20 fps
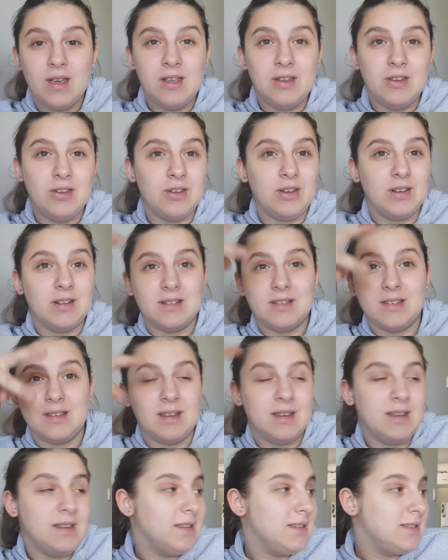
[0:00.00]
You can
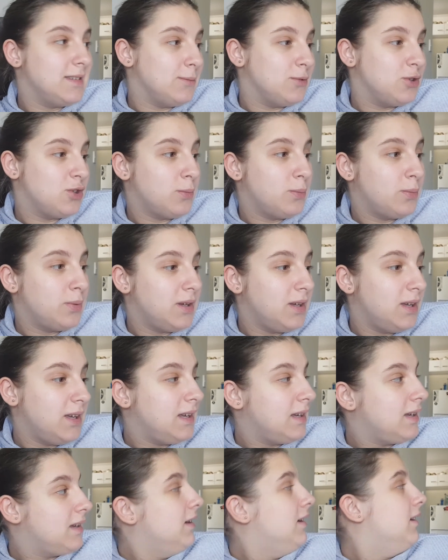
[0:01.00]
see some
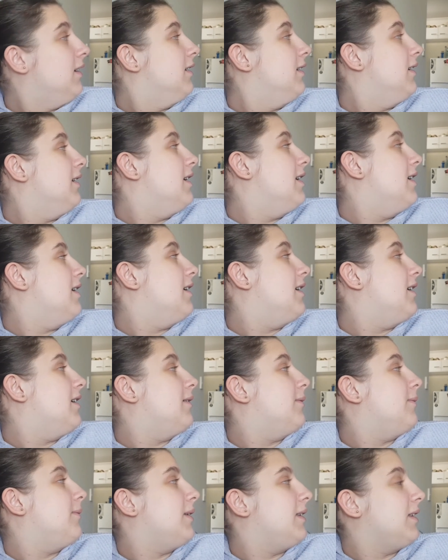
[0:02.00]
shopping, a
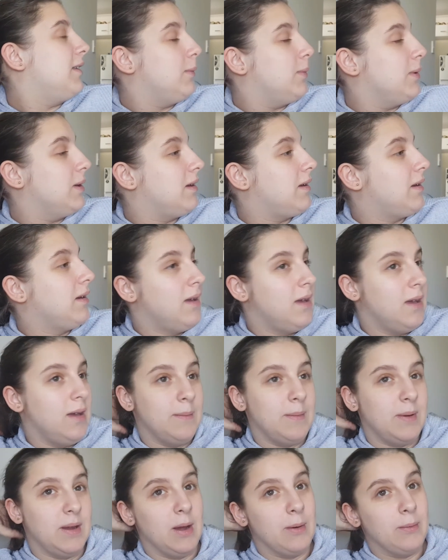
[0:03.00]
little bit.
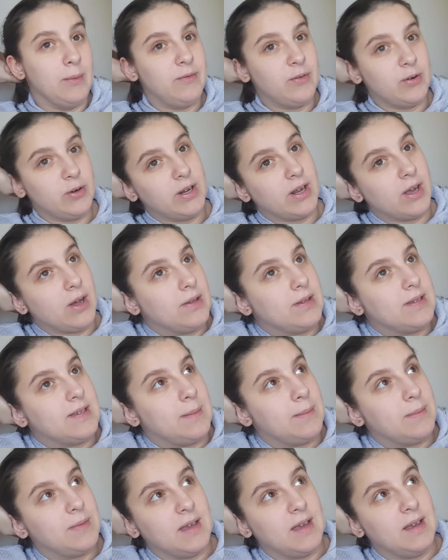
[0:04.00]
But yeah, we've already got
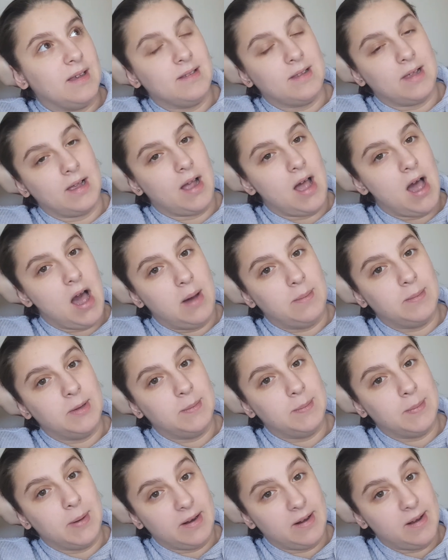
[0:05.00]
some things like
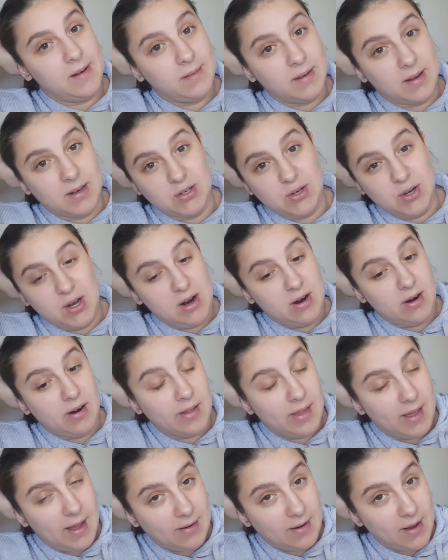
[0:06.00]
almond butter, because you are
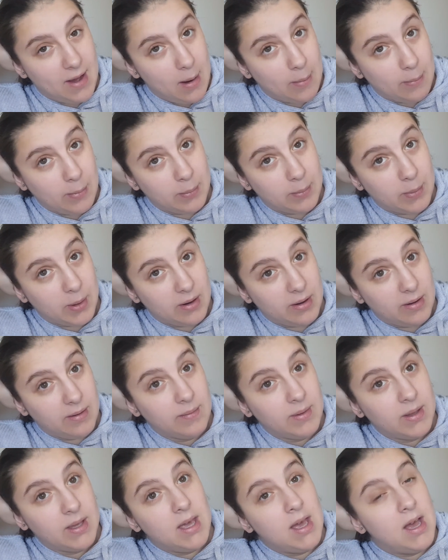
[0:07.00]
allowed almond butter.
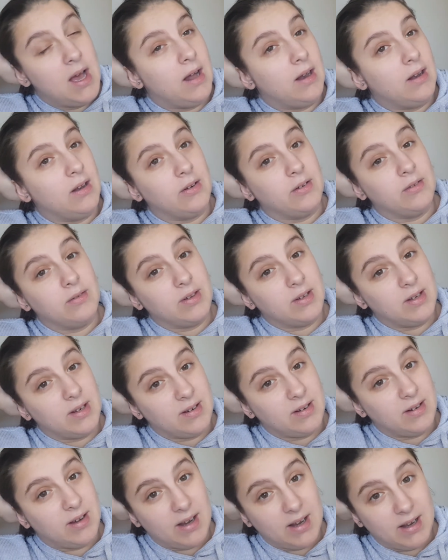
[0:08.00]
A lot of
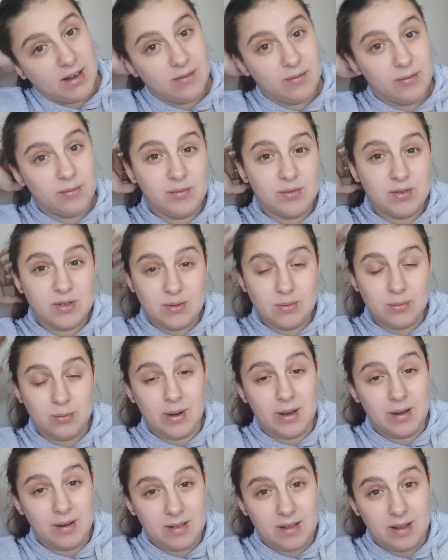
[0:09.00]
the
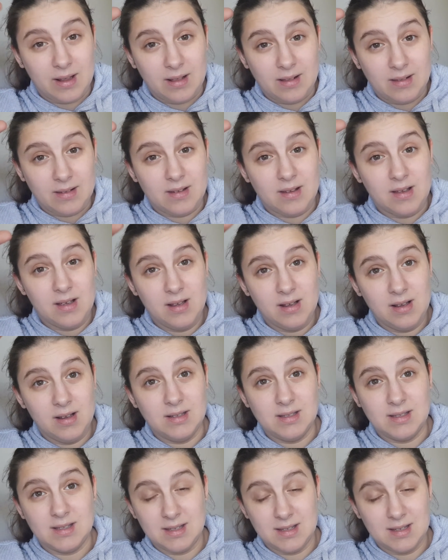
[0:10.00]
sweet things
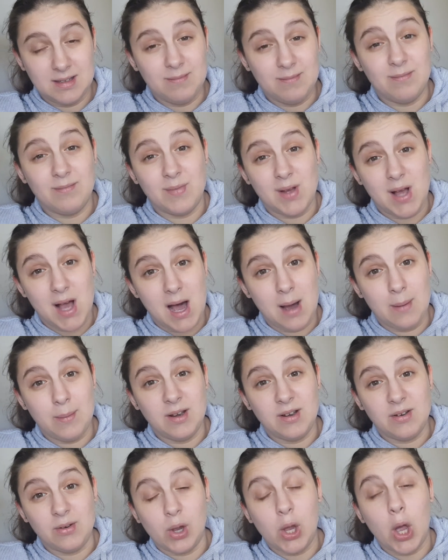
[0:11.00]
is
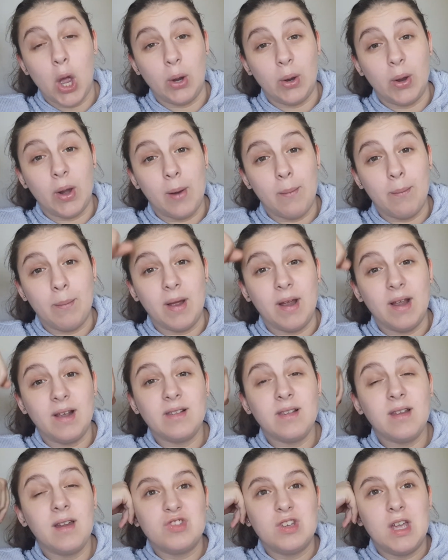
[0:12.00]
almond or coconut
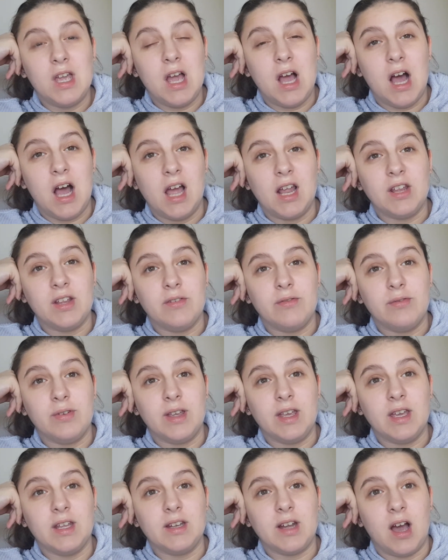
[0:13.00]
based. I
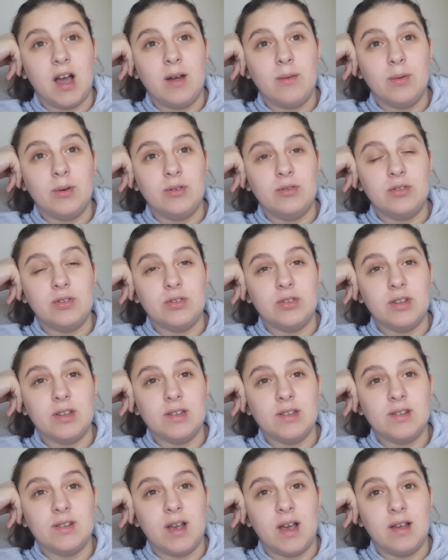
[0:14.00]
figured I will do
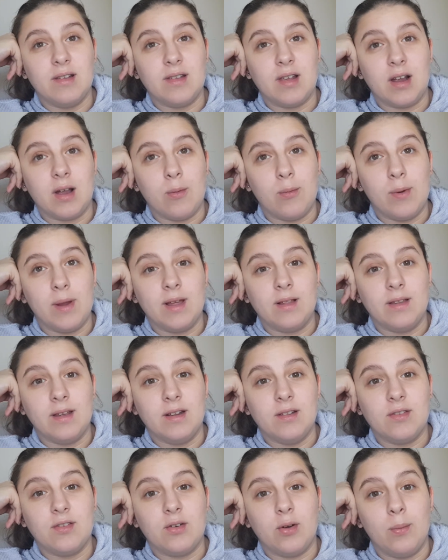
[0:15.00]
this as like a weekly
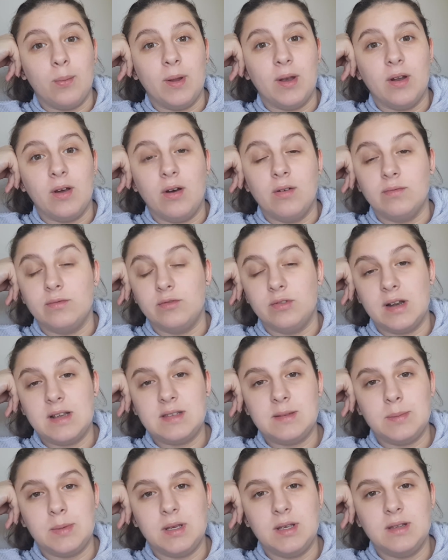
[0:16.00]
installment of
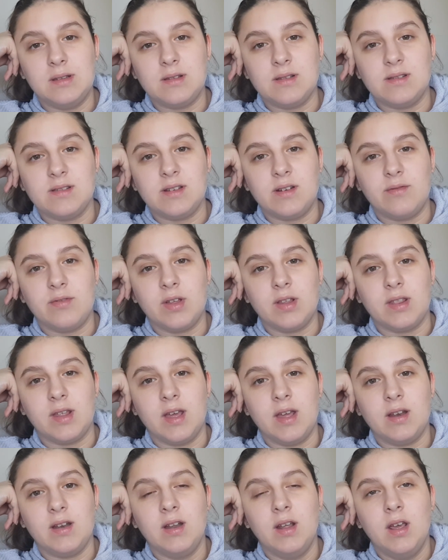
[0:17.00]
recipes and stuff like
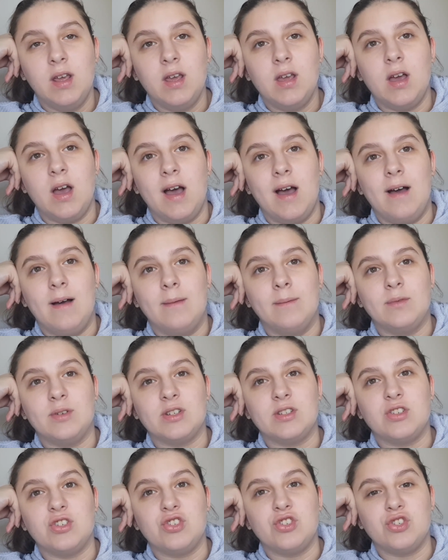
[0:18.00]
that,
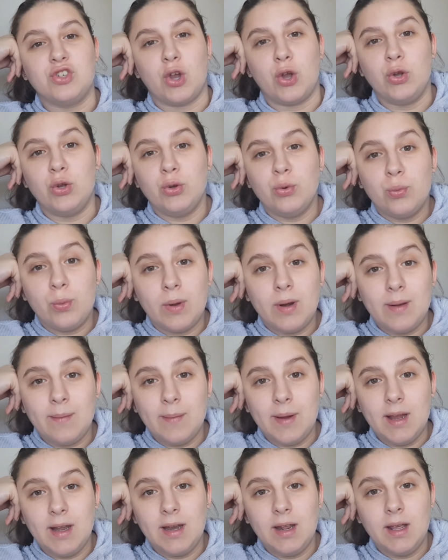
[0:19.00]
just to show you what I'm
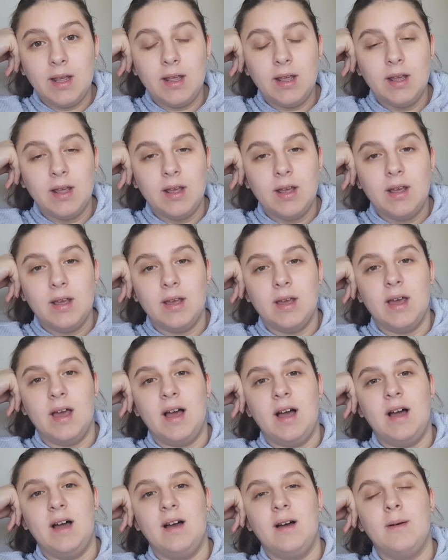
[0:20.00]
eating,
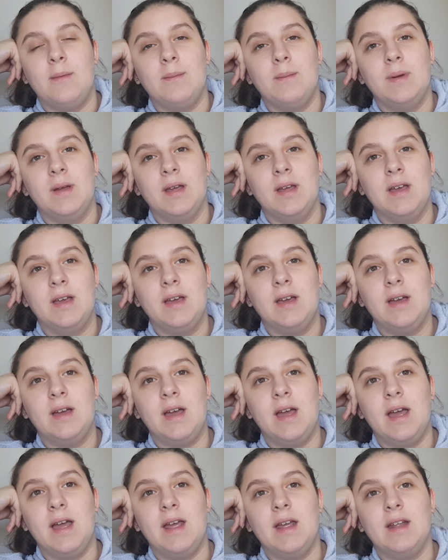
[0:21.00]

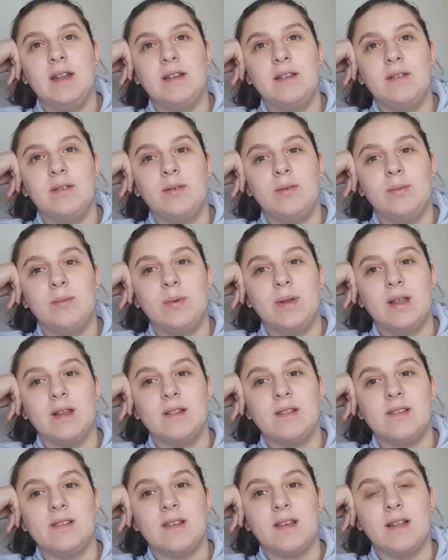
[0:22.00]
and we can
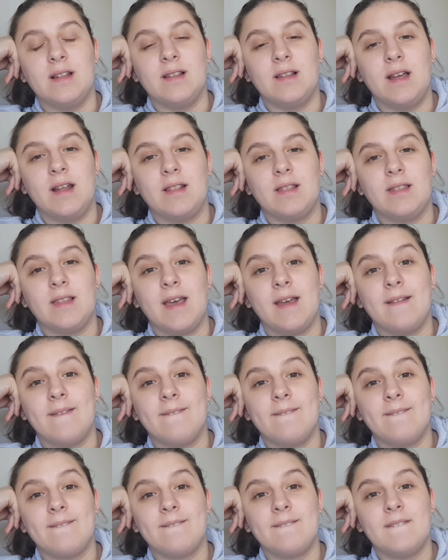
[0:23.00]
see it like that.
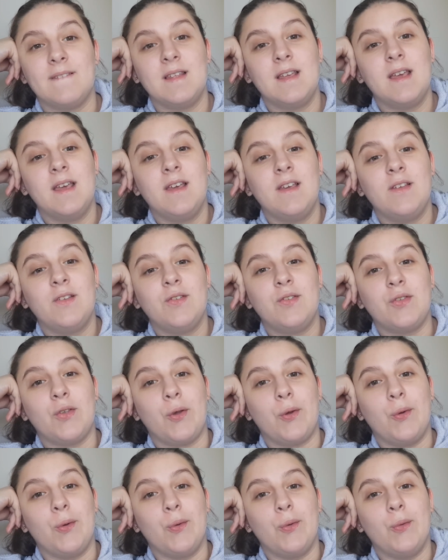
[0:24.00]

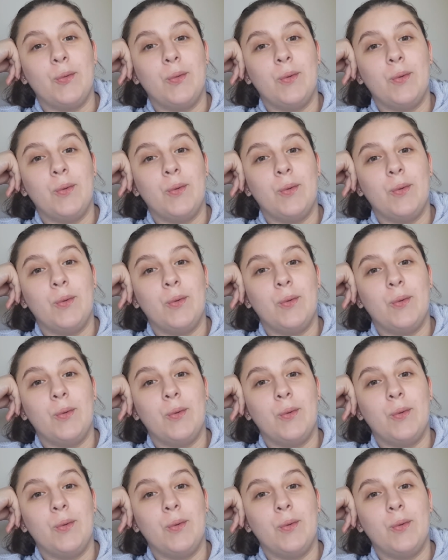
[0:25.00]
So